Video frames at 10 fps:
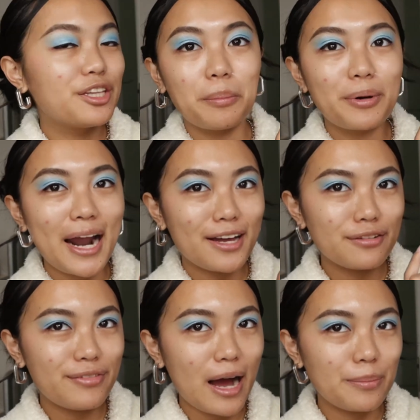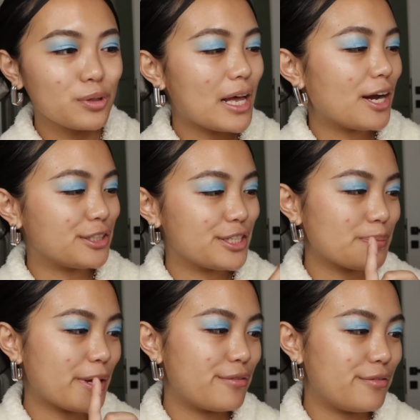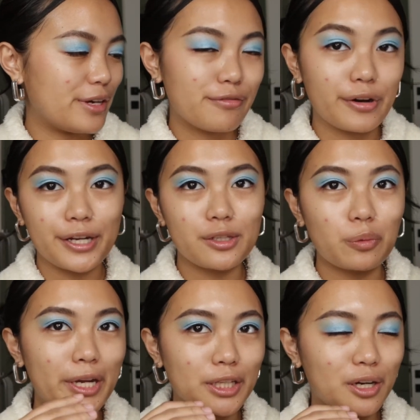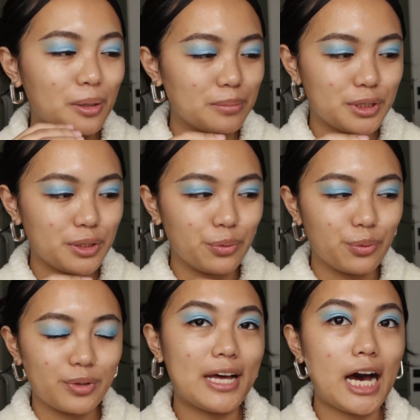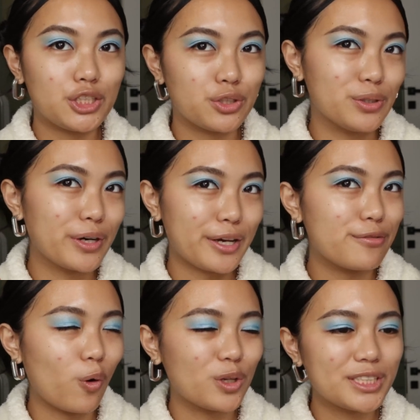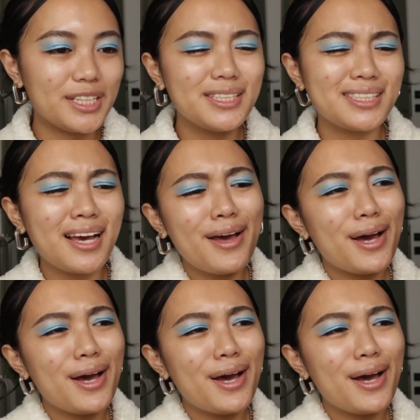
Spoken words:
The brand Fabulash is my favorite when it comes to natural looking falsies.